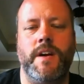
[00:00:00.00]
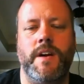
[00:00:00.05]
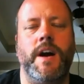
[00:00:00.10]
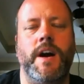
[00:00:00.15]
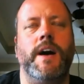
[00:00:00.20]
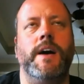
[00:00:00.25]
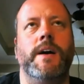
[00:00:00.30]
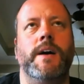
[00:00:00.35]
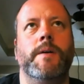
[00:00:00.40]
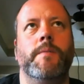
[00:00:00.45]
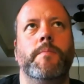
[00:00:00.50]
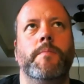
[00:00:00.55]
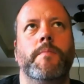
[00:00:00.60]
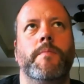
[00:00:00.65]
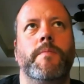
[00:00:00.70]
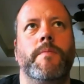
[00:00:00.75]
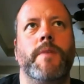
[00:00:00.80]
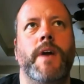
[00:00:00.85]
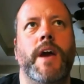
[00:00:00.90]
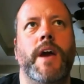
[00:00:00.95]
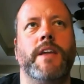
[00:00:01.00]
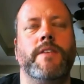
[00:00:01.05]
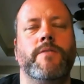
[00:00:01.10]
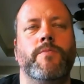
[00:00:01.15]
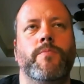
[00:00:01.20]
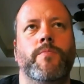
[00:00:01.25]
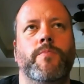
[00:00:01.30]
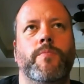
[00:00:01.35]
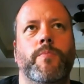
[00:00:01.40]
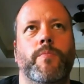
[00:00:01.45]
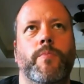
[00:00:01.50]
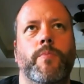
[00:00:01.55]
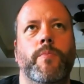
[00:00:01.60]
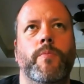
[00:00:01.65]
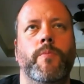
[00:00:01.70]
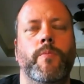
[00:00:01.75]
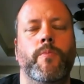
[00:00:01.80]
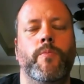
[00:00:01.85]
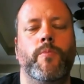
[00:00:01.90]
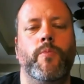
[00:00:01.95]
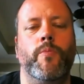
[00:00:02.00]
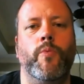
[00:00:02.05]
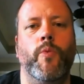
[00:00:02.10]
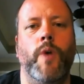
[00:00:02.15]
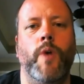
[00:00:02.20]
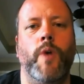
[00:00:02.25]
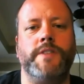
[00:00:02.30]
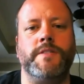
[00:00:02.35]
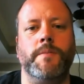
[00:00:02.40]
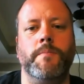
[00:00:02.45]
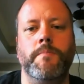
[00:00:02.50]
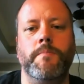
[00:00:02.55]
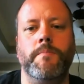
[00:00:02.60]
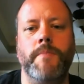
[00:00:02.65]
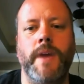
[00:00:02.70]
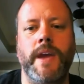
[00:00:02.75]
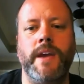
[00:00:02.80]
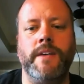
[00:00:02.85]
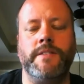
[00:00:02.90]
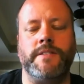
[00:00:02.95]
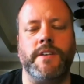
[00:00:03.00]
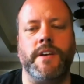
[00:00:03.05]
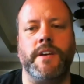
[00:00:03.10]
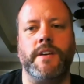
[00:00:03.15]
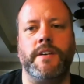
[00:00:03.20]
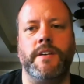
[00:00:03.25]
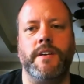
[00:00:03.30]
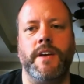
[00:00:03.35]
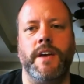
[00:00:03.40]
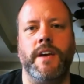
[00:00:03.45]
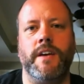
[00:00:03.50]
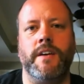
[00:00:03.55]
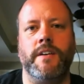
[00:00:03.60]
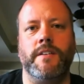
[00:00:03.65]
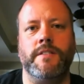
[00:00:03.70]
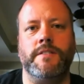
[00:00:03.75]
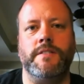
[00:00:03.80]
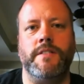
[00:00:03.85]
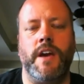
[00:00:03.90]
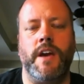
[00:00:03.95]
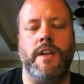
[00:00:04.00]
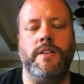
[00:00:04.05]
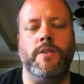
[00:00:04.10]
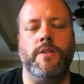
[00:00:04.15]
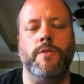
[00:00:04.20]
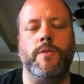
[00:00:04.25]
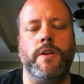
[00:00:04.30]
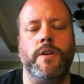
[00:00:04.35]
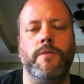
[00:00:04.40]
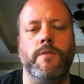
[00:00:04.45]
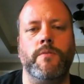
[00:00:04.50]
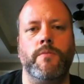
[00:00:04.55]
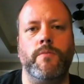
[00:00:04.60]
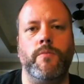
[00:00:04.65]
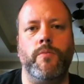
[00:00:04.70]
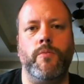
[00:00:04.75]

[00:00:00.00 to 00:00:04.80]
Um, and what's amazing is that you can